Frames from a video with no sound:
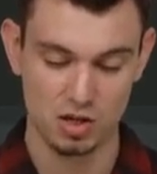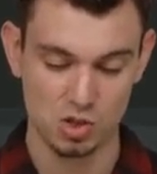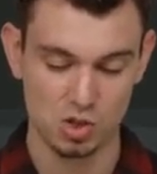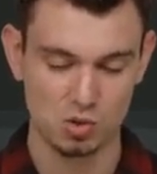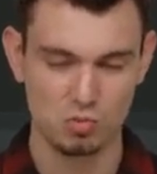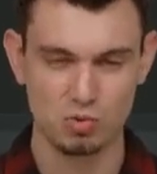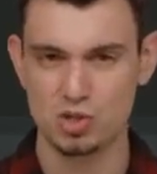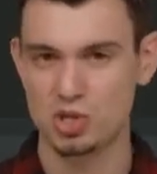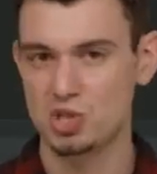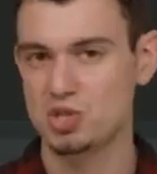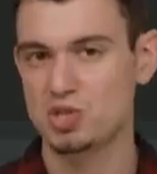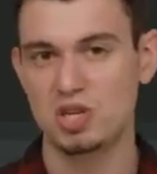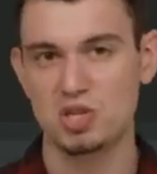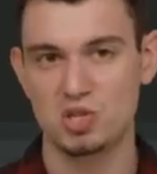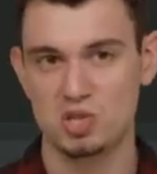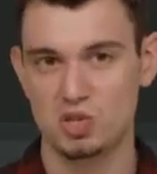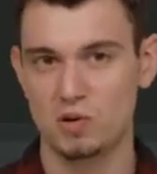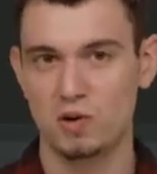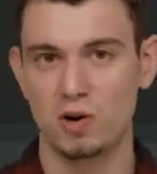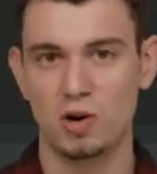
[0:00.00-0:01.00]
So we'll just say
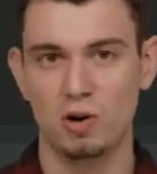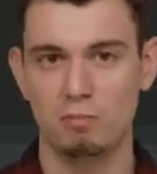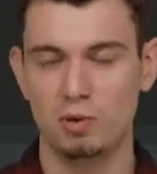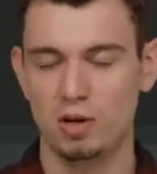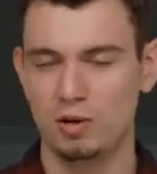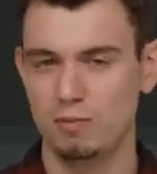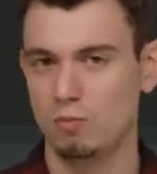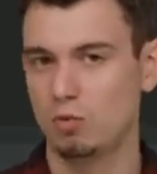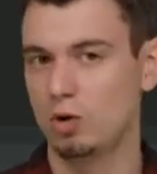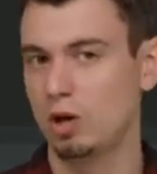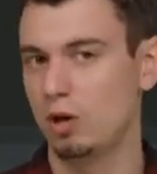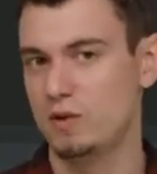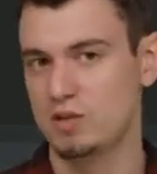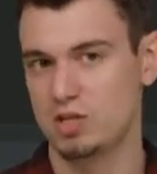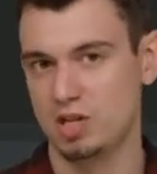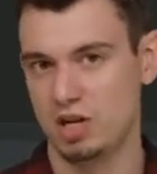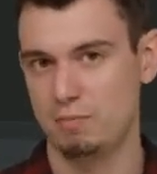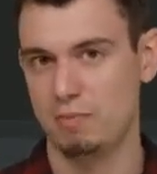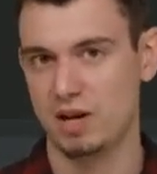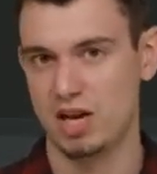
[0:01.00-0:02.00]
0, but we're always
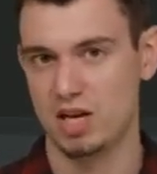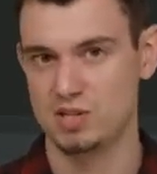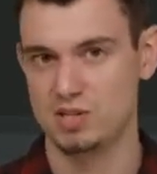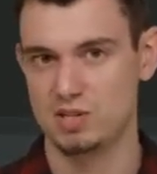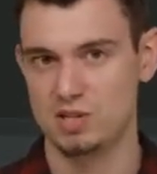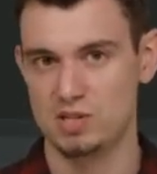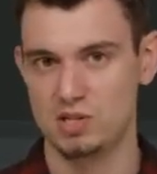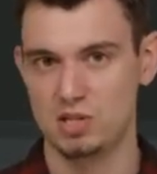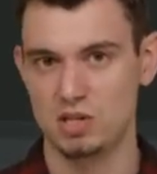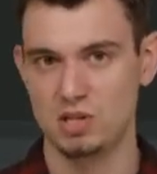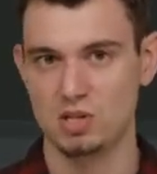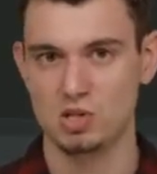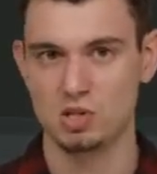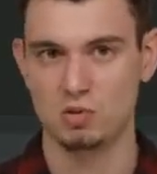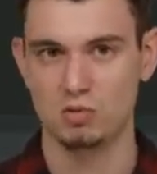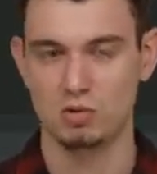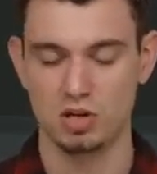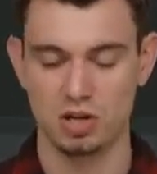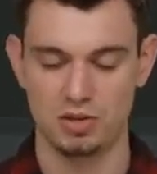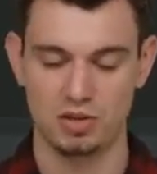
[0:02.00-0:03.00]
going to pass this in,
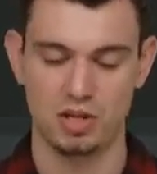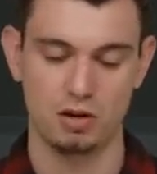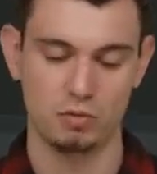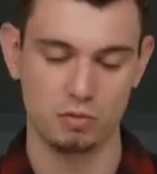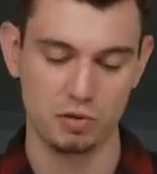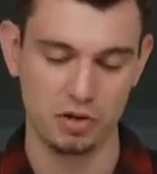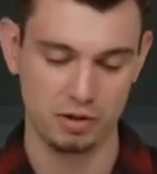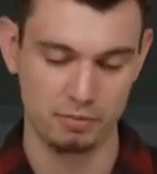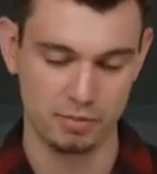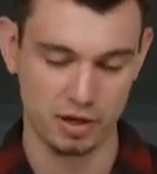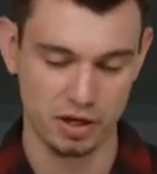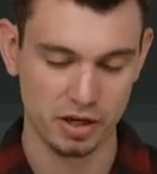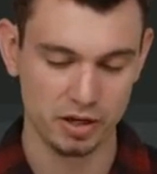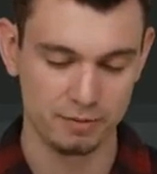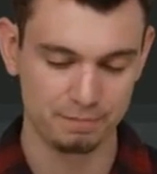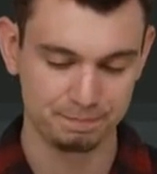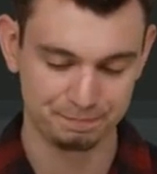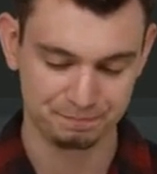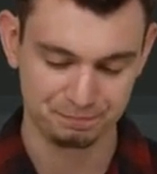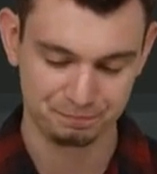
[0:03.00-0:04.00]
so we're not that worried about it.